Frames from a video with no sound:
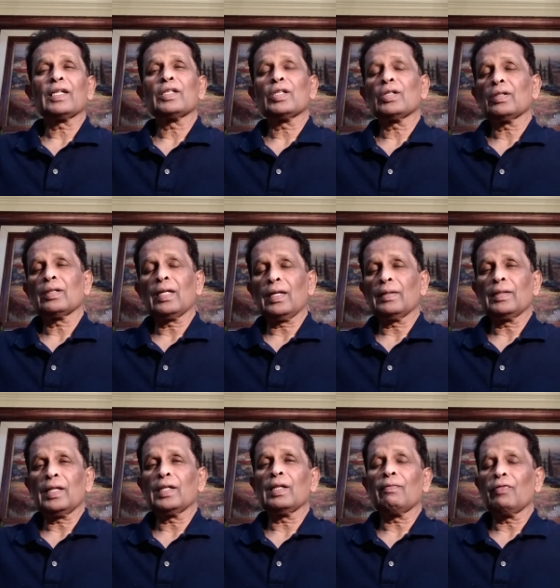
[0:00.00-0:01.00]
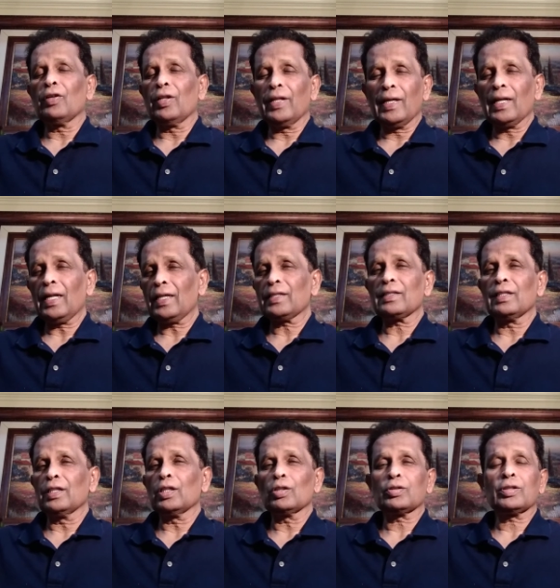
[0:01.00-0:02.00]
and then if you realize
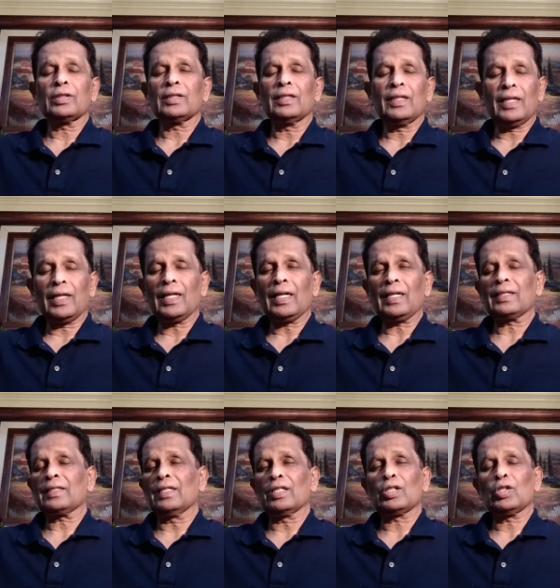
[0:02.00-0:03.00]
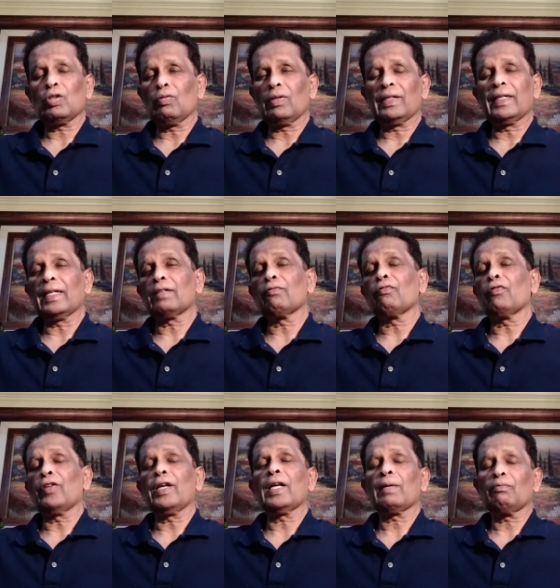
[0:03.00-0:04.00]
this, you will get
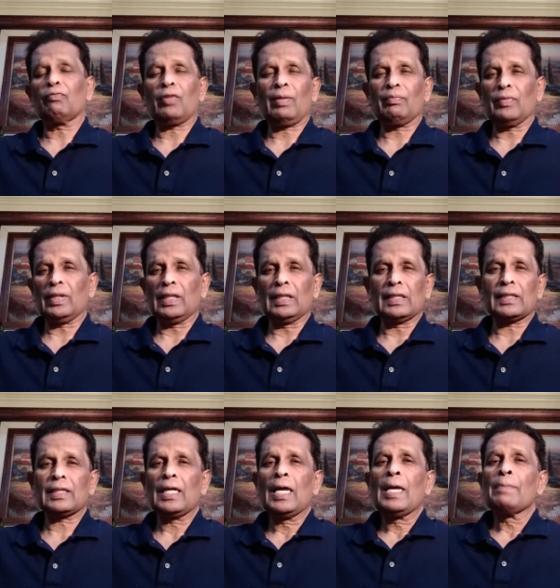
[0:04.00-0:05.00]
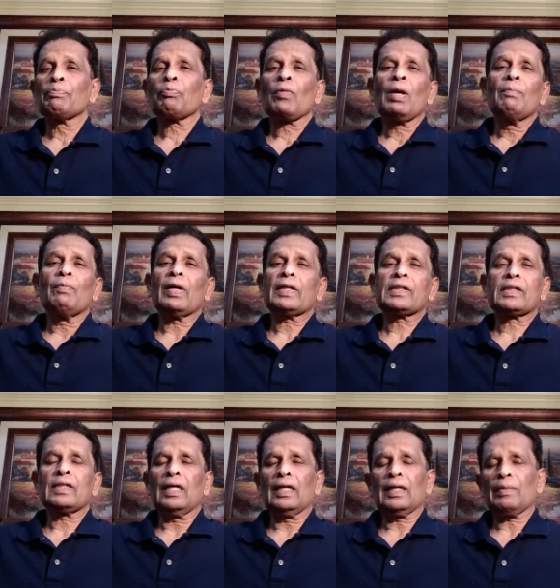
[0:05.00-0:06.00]
freedom from this.
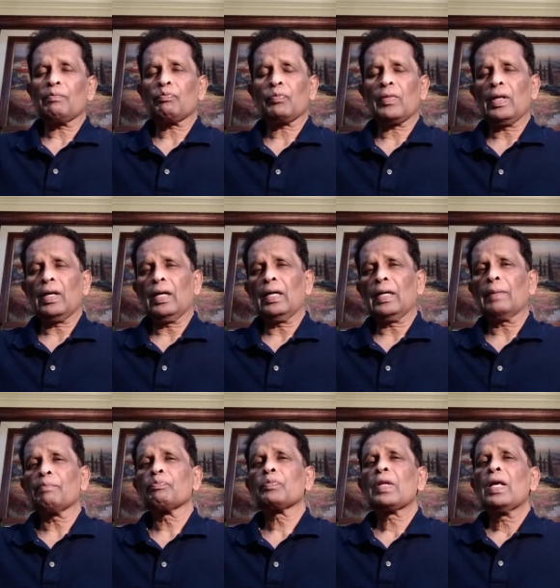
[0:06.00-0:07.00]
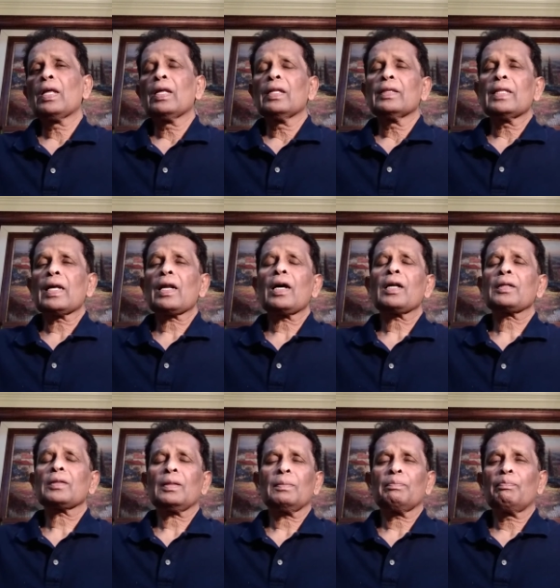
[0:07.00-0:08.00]
But there
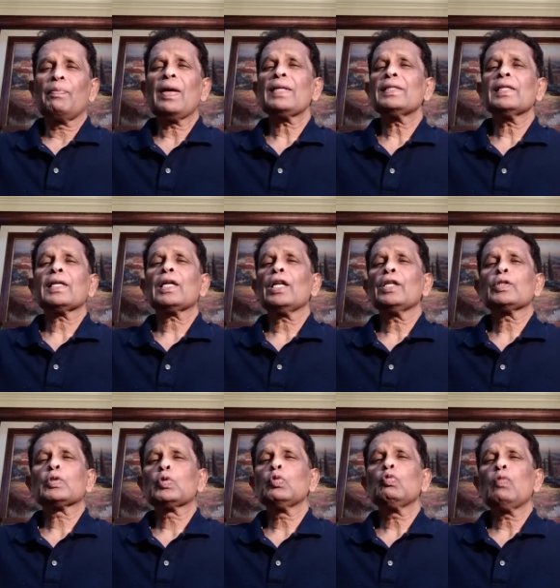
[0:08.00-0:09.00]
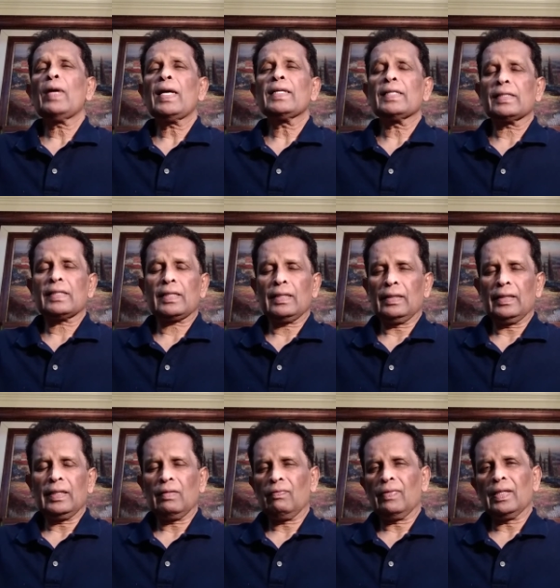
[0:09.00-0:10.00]
are basically two ways
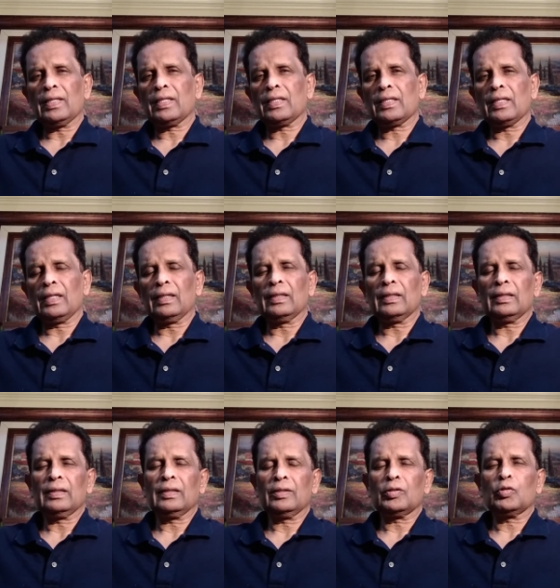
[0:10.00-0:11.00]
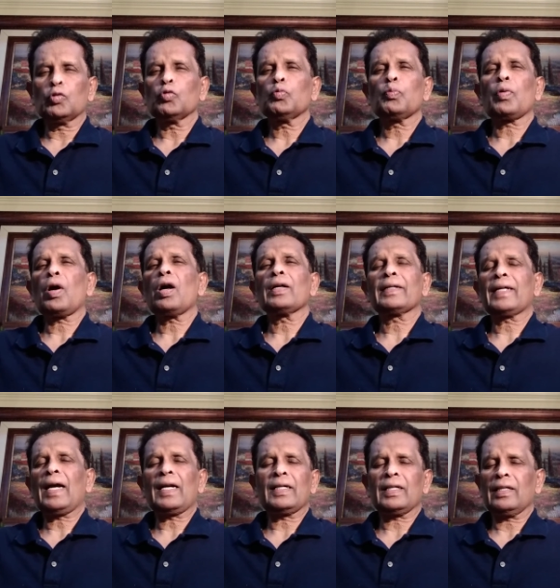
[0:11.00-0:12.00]
in which two broad
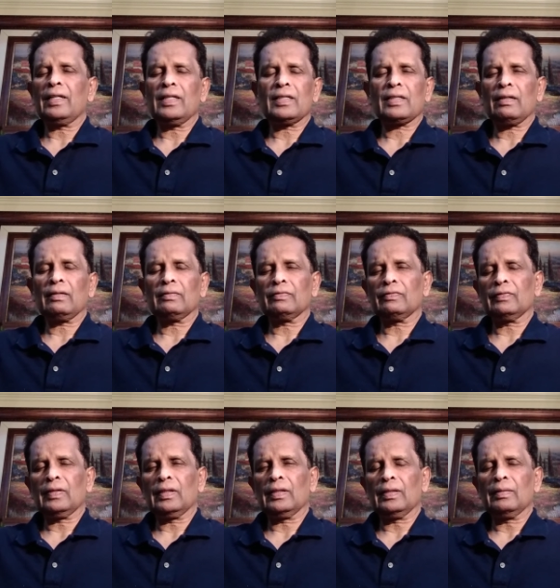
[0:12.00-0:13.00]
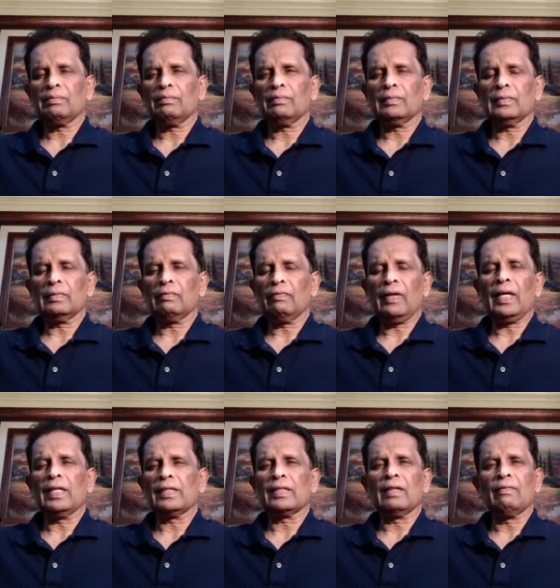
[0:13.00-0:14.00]
categories of
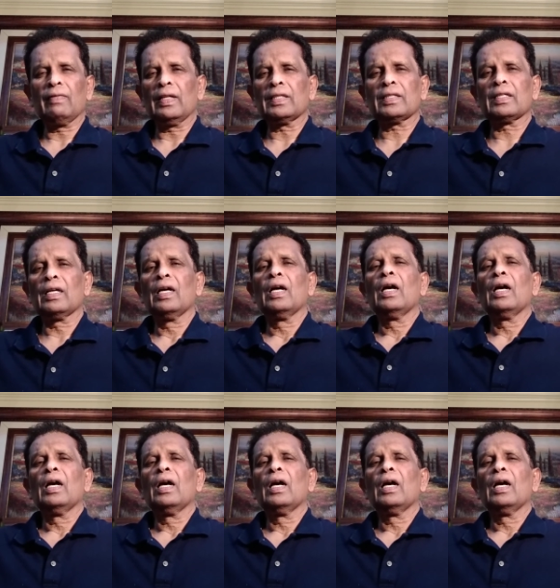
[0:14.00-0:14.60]
ways in which